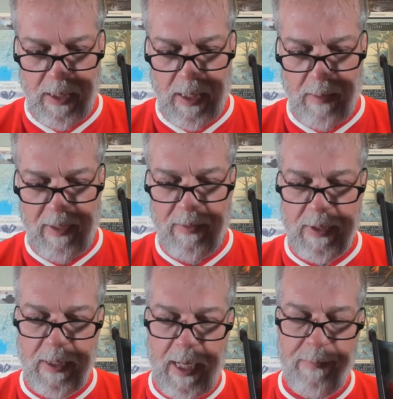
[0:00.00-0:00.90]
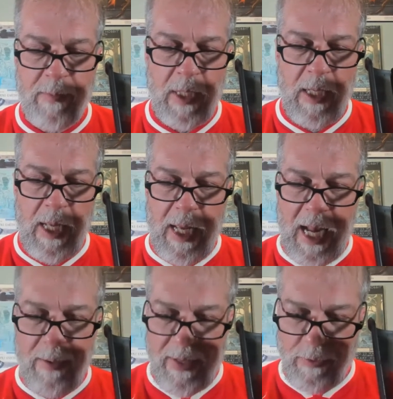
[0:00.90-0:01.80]
I believe was his name.
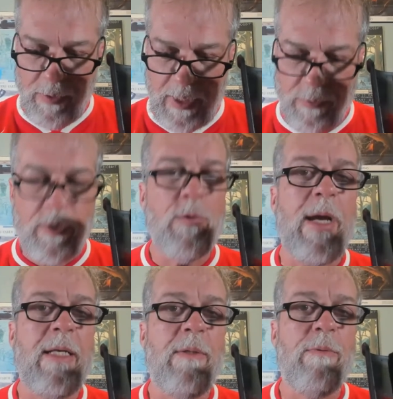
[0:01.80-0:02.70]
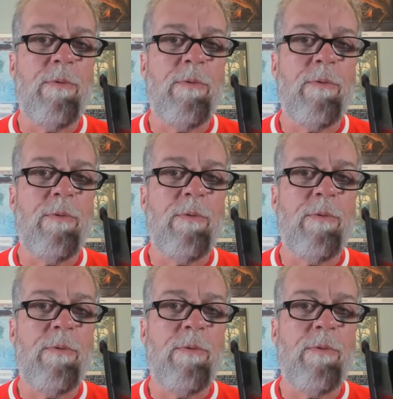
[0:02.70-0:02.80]
Anyway, these were great,